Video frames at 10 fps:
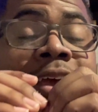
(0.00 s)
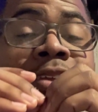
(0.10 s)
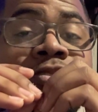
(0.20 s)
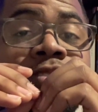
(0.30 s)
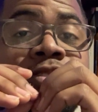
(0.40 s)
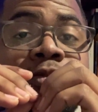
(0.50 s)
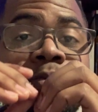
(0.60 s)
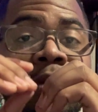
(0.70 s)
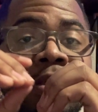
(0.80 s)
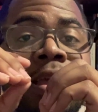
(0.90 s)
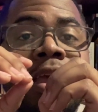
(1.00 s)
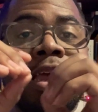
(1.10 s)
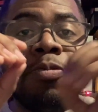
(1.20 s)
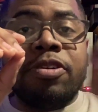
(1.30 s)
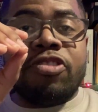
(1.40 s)
energy to it,
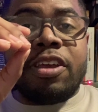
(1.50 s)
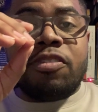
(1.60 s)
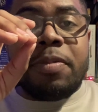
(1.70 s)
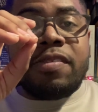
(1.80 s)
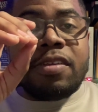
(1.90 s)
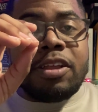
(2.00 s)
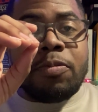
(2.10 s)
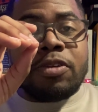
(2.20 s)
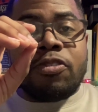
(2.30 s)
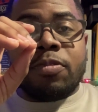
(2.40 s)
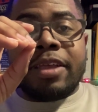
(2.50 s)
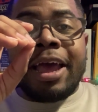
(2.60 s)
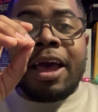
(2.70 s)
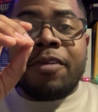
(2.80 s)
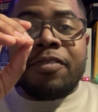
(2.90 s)
in which case basically what you would
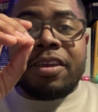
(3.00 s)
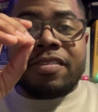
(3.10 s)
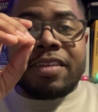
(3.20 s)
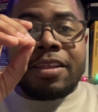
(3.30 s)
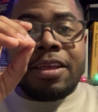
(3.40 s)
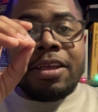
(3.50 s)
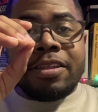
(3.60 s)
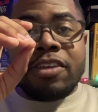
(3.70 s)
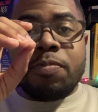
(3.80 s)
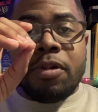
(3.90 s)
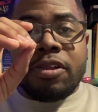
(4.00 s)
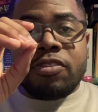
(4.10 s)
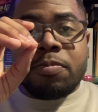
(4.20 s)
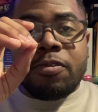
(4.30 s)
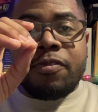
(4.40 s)
have is that this ball is
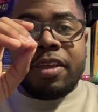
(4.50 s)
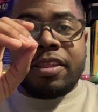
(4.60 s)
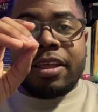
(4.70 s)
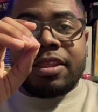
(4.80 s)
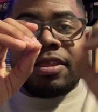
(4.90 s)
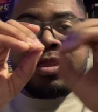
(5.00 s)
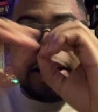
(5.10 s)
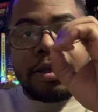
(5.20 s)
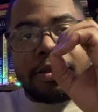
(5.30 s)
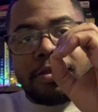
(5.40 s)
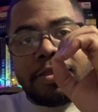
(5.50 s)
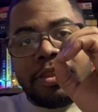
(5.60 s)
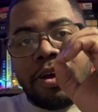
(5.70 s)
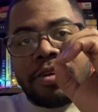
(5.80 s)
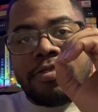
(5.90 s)
moving and then
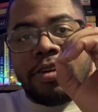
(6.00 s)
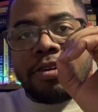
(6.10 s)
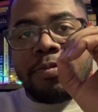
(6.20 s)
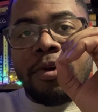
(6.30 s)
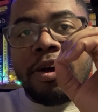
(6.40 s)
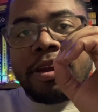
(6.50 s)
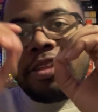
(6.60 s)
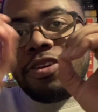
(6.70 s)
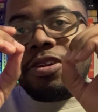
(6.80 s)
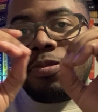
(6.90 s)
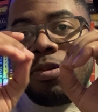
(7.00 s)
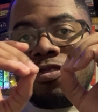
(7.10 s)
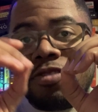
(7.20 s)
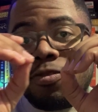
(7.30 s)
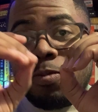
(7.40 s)
knocks the other one, and the other one
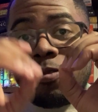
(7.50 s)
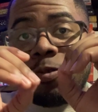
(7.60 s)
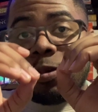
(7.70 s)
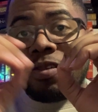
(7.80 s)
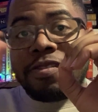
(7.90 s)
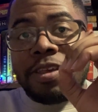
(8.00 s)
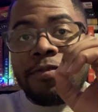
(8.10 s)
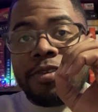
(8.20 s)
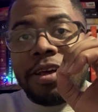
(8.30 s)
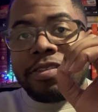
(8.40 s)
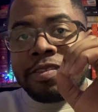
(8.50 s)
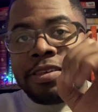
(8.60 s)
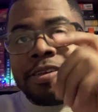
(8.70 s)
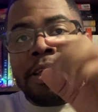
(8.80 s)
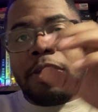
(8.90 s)
starts moving with the same
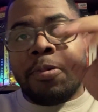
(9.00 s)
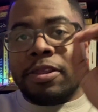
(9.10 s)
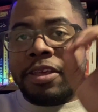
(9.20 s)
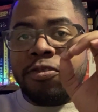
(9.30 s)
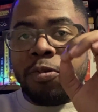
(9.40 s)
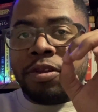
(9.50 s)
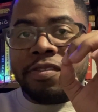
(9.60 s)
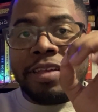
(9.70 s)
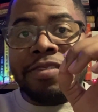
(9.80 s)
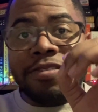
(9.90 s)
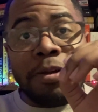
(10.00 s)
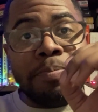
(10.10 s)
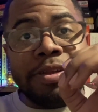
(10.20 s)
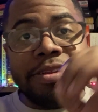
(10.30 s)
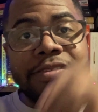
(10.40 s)
velocity, while this one stands
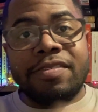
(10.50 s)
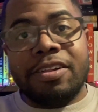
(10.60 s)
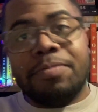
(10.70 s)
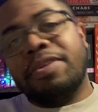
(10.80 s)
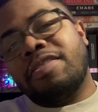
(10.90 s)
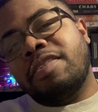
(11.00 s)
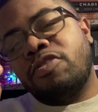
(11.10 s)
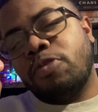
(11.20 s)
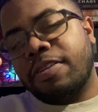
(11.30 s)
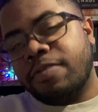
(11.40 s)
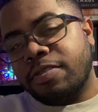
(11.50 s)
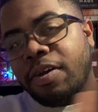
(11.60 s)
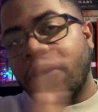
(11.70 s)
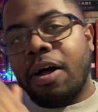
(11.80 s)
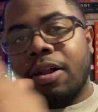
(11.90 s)
completely still because it transferred
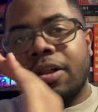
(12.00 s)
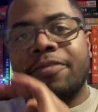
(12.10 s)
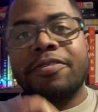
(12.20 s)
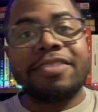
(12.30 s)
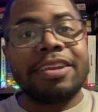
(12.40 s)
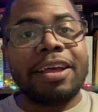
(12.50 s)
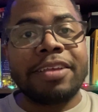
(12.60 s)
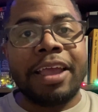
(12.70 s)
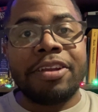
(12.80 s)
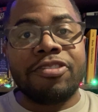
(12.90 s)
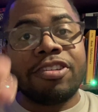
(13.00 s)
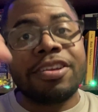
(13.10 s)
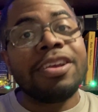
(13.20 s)
all of its kinetic energy